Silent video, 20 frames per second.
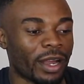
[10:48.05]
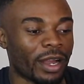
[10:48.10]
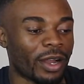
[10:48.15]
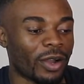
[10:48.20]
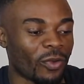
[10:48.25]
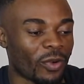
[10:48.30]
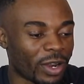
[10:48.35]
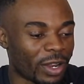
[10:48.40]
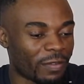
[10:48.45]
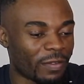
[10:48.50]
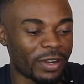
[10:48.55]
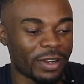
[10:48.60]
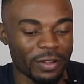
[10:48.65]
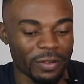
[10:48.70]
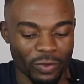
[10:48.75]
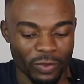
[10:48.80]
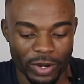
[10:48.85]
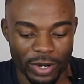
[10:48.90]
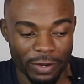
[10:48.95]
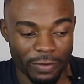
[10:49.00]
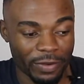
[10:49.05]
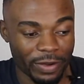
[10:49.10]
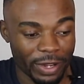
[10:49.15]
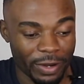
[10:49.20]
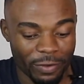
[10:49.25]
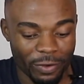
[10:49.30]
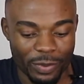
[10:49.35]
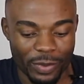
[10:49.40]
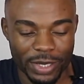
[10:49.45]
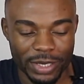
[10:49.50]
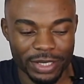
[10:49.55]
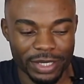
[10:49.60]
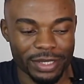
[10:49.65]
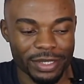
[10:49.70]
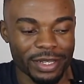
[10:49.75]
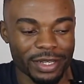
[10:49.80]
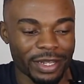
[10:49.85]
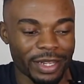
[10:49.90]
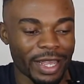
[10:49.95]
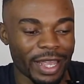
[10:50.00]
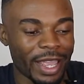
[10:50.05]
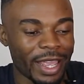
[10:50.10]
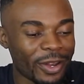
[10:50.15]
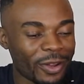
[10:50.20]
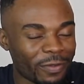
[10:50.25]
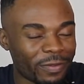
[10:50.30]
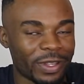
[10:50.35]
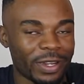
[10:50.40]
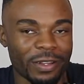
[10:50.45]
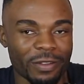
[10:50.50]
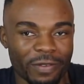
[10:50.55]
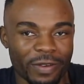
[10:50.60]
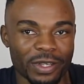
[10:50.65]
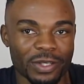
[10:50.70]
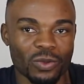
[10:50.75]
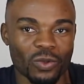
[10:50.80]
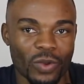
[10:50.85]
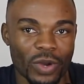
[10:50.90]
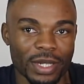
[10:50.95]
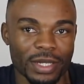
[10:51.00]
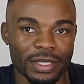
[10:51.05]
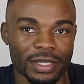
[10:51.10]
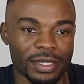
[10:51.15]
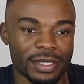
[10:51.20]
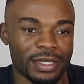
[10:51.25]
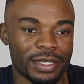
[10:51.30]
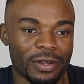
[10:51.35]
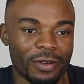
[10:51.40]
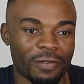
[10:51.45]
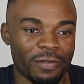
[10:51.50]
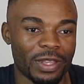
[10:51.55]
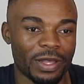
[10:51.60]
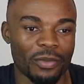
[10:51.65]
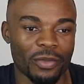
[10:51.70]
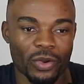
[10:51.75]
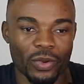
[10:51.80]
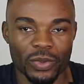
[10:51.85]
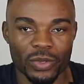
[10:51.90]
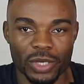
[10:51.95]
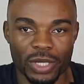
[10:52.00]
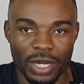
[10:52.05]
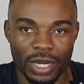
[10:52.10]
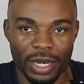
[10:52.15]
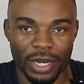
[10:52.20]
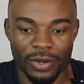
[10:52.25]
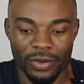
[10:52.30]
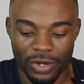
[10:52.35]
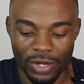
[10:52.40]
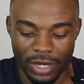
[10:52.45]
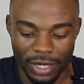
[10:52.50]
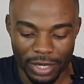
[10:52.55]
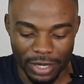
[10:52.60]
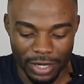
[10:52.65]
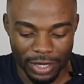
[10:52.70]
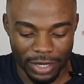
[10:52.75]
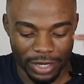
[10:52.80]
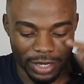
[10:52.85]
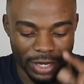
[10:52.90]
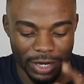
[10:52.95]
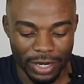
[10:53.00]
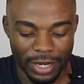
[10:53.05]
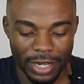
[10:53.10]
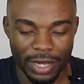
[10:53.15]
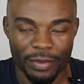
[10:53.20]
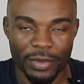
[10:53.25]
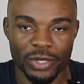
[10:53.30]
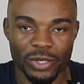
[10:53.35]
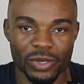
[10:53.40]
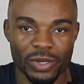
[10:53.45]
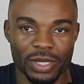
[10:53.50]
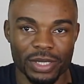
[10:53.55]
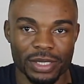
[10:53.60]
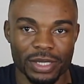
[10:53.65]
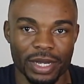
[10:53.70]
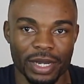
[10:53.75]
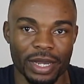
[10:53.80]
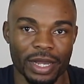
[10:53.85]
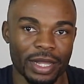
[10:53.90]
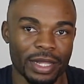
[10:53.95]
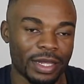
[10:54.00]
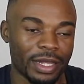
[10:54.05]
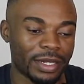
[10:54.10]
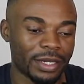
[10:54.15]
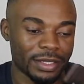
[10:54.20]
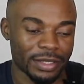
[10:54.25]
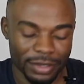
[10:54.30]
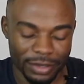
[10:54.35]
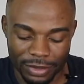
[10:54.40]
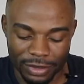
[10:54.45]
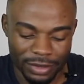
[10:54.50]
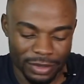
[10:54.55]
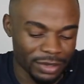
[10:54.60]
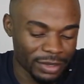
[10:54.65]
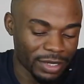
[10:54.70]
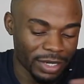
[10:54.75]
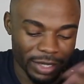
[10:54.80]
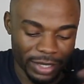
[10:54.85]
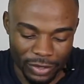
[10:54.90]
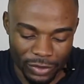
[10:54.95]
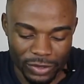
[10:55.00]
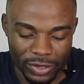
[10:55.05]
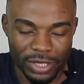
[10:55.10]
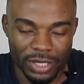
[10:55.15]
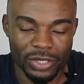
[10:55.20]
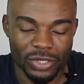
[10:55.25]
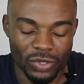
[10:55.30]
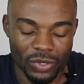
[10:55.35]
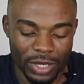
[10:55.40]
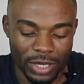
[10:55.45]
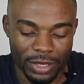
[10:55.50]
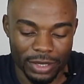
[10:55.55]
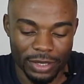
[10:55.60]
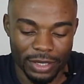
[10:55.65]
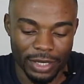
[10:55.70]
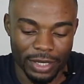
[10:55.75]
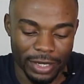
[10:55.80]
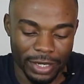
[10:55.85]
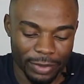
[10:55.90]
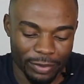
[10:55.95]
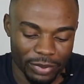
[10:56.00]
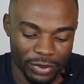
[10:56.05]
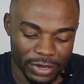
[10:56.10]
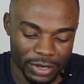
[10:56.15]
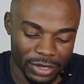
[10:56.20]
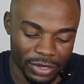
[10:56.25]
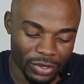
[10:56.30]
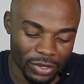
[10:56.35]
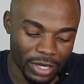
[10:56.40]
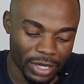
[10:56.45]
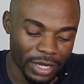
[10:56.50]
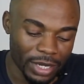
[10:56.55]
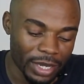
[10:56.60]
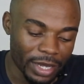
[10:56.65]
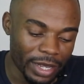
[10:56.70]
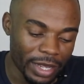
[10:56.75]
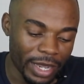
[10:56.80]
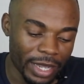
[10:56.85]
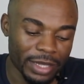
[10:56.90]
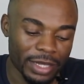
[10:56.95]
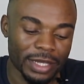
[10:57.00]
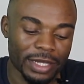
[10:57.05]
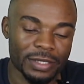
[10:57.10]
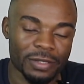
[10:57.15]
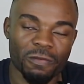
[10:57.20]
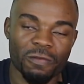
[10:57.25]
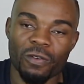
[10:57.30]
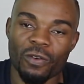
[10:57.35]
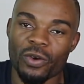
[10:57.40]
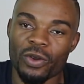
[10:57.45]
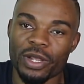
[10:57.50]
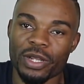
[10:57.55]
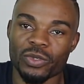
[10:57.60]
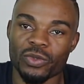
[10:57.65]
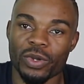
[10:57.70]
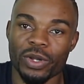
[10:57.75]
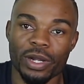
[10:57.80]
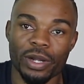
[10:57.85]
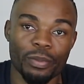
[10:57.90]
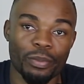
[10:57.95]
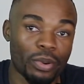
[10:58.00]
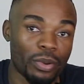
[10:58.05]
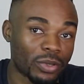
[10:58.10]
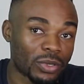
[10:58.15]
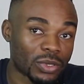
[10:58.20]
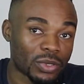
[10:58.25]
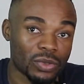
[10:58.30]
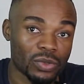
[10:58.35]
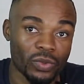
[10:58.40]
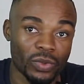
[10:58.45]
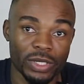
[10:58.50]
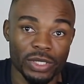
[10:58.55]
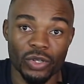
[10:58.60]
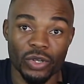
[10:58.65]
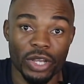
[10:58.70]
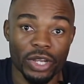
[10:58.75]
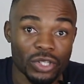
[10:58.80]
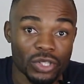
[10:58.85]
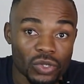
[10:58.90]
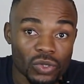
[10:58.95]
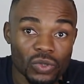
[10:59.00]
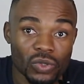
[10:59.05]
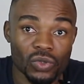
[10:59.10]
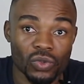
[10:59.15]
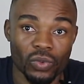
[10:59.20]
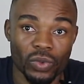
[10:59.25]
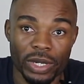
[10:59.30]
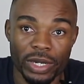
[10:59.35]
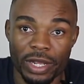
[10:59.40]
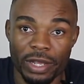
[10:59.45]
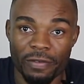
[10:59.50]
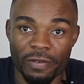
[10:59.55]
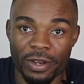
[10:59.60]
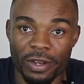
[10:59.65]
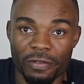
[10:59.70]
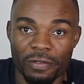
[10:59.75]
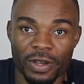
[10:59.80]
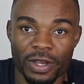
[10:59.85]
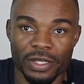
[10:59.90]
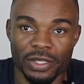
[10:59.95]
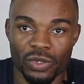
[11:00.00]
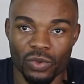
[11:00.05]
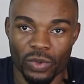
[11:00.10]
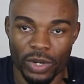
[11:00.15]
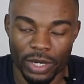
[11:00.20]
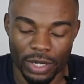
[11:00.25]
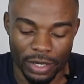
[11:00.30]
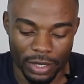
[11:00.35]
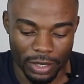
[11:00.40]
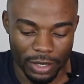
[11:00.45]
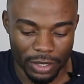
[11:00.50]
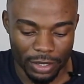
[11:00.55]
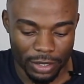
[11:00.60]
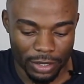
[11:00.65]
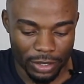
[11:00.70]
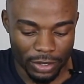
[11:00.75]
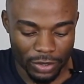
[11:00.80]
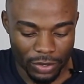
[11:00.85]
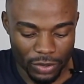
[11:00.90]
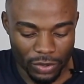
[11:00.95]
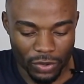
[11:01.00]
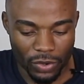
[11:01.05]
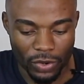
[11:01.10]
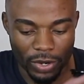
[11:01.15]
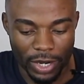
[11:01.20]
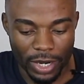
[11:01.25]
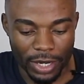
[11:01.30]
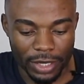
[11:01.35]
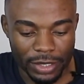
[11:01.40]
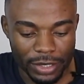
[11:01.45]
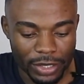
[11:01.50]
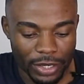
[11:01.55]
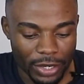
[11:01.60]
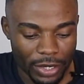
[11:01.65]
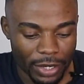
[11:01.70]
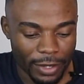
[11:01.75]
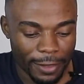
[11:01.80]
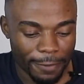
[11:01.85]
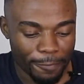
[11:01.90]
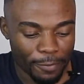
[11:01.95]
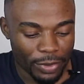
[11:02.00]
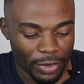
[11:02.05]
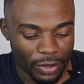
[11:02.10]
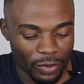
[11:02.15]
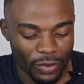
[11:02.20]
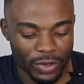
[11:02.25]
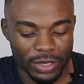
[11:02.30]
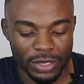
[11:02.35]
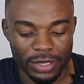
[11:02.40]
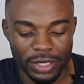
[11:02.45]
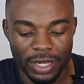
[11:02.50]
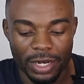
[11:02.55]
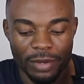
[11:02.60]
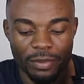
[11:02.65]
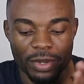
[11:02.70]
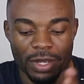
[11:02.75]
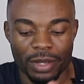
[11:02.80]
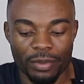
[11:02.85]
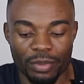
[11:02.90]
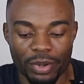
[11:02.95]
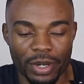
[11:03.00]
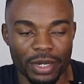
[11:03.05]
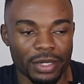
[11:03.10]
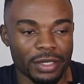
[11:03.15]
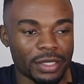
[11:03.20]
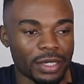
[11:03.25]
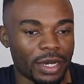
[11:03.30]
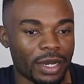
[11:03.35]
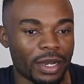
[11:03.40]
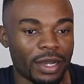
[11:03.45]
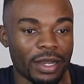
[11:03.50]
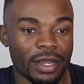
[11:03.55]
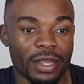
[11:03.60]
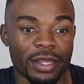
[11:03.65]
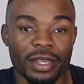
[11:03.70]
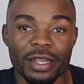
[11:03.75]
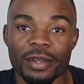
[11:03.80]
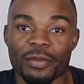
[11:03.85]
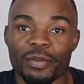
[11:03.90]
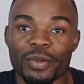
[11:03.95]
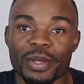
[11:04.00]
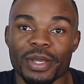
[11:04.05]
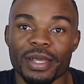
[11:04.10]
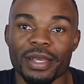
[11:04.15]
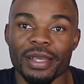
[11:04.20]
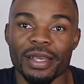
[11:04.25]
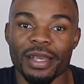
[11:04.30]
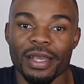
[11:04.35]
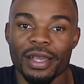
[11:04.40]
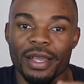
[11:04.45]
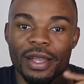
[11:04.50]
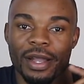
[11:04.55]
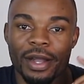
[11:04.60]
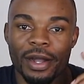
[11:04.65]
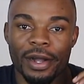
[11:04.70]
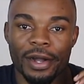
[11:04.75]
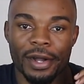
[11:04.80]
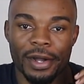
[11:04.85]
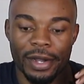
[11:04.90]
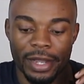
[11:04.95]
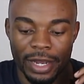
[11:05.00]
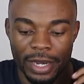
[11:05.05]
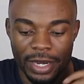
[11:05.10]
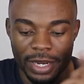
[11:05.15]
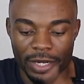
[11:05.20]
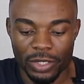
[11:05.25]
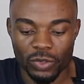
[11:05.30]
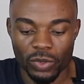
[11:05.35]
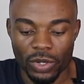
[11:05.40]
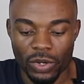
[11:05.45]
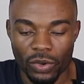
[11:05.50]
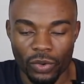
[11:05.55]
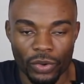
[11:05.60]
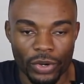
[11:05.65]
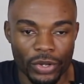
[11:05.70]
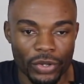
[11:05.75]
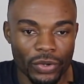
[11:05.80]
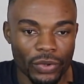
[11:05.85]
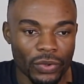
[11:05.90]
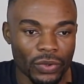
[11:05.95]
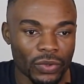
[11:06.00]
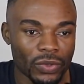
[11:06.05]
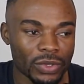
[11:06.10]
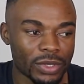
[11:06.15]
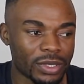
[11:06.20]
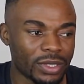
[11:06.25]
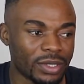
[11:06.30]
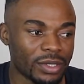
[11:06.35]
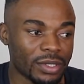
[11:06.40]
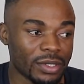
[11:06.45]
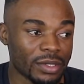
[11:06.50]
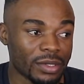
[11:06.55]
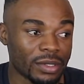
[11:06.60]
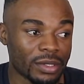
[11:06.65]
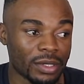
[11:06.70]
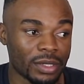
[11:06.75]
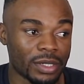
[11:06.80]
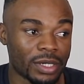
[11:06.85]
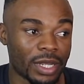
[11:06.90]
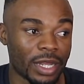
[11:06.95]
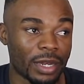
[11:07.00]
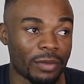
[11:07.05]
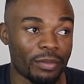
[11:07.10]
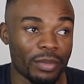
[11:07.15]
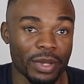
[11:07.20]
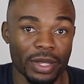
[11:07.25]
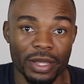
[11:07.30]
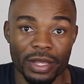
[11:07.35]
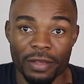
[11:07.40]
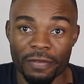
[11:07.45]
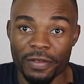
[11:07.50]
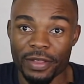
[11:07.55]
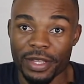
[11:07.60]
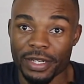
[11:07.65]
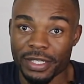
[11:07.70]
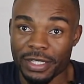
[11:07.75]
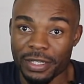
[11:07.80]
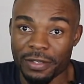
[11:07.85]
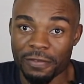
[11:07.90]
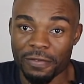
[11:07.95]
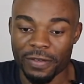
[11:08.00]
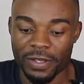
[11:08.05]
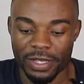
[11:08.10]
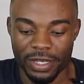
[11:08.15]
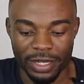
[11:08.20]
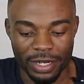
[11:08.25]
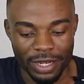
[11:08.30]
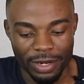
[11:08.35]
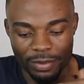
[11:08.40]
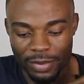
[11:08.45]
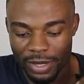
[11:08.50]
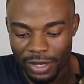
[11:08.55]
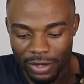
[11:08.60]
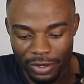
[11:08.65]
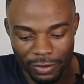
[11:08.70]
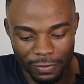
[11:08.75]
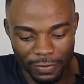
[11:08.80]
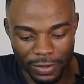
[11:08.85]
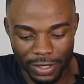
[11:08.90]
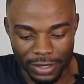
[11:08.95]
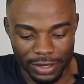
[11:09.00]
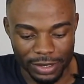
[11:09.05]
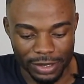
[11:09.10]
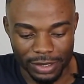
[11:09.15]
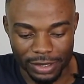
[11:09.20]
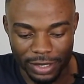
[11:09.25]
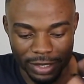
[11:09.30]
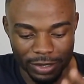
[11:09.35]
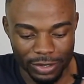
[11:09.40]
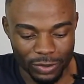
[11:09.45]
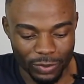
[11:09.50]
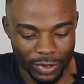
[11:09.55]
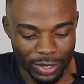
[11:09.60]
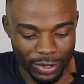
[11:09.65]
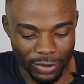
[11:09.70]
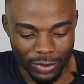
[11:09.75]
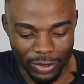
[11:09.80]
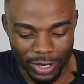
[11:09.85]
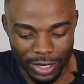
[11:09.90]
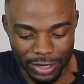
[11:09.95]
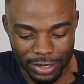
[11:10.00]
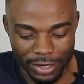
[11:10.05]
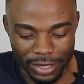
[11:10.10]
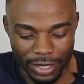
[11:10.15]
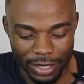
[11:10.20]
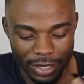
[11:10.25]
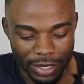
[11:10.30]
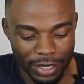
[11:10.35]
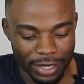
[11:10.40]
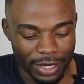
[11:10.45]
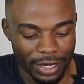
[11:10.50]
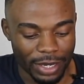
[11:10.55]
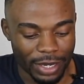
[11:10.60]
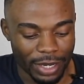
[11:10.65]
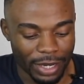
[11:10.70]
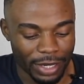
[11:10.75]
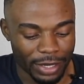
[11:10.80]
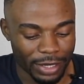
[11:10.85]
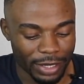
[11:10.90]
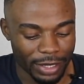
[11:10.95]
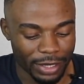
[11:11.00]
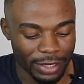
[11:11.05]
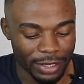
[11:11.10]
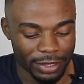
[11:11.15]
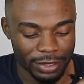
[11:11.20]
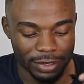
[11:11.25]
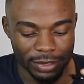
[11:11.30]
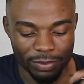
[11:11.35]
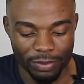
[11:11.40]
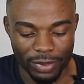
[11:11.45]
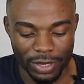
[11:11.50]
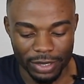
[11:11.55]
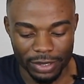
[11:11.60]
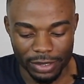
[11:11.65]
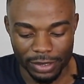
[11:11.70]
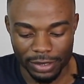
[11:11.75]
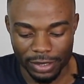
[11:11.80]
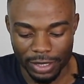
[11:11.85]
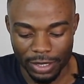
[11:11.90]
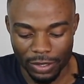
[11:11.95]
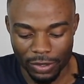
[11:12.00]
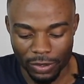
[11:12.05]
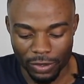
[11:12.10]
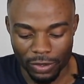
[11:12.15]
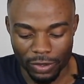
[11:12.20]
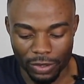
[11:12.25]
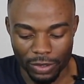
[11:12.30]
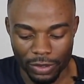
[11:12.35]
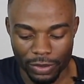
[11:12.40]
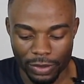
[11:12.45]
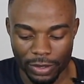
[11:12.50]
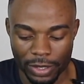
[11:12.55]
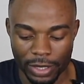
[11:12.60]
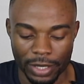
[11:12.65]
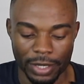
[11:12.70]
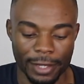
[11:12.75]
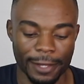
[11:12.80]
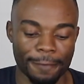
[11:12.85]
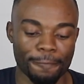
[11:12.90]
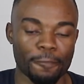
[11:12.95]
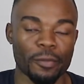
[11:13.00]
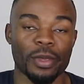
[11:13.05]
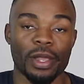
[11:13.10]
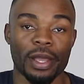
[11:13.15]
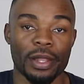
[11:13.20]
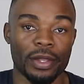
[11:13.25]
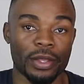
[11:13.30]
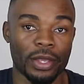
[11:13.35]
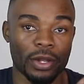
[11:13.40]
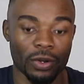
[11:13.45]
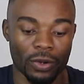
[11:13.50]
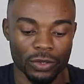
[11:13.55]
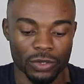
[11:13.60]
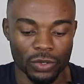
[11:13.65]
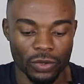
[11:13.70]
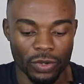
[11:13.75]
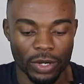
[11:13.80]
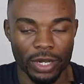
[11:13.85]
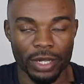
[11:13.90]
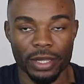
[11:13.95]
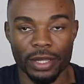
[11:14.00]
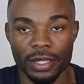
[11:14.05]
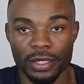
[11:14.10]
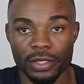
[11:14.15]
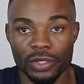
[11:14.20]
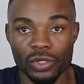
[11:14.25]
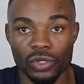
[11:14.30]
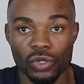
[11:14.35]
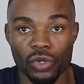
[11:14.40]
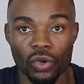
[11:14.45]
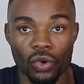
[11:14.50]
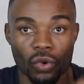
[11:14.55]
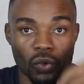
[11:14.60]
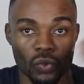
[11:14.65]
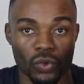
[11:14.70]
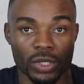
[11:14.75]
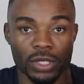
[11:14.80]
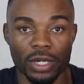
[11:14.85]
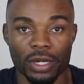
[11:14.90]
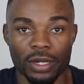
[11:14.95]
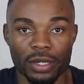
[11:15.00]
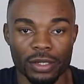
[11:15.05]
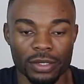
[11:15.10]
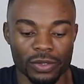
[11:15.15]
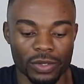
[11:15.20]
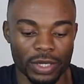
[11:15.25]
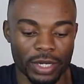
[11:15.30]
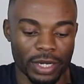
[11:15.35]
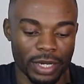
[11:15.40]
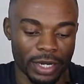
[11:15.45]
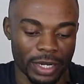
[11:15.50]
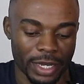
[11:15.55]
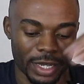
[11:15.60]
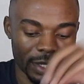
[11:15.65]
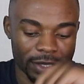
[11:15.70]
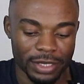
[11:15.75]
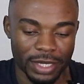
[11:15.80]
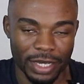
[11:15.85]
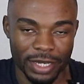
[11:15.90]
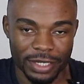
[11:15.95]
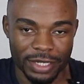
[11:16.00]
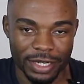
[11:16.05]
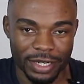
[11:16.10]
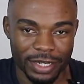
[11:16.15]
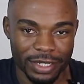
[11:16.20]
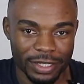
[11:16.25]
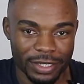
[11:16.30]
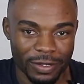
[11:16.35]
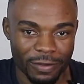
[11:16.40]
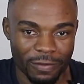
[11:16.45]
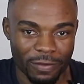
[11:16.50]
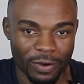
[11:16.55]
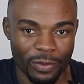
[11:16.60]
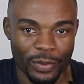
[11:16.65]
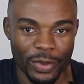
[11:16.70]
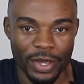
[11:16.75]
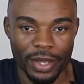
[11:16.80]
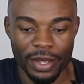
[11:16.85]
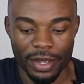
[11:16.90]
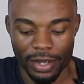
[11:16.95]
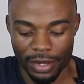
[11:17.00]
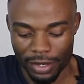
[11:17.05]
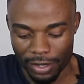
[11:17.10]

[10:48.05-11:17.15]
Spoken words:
whatever information any of the device wants, instead of them going to the cloud, they can come into this guy, and then it's like a central repository. And there's 4 network ports, which you can choose whatever device you wanna connect here, which it can be a printer, it can be a network audios, it can be even the TV, it can be a lot of things that you want to connect in here. And then this part is the lock thing, and you can also connect this to your router so that it gets the internet from here.